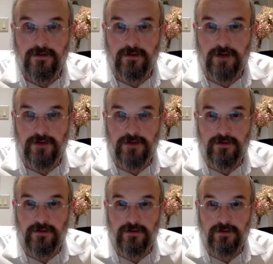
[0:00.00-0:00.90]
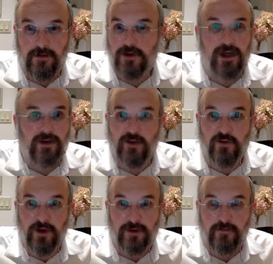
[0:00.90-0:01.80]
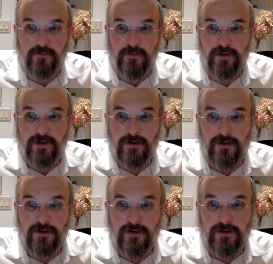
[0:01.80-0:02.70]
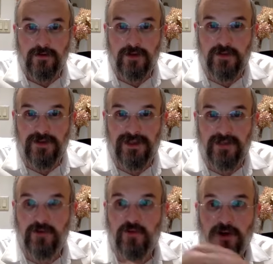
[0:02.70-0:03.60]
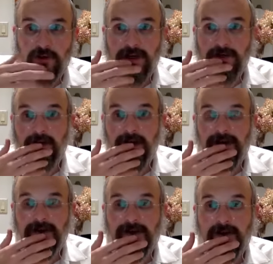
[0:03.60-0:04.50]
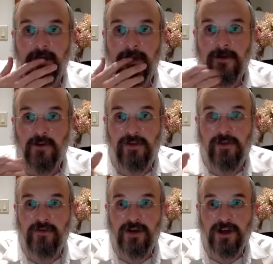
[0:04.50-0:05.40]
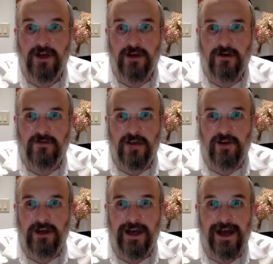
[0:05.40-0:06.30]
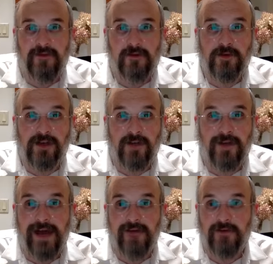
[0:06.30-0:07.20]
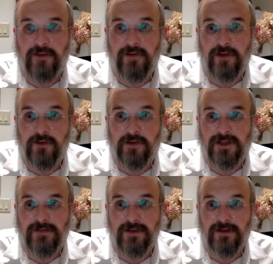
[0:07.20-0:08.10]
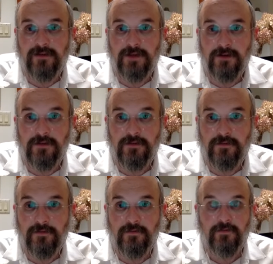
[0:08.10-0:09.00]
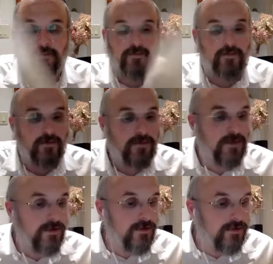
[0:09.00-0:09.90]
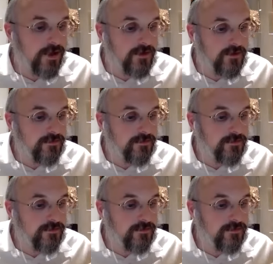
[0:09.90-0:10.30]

Right? No, sorry, two tefachim. Each person has to give two tefachim, right? Because you have a brick, a tefach and a half for the brick, and then a half of a tefach for the cement in the middle. Right?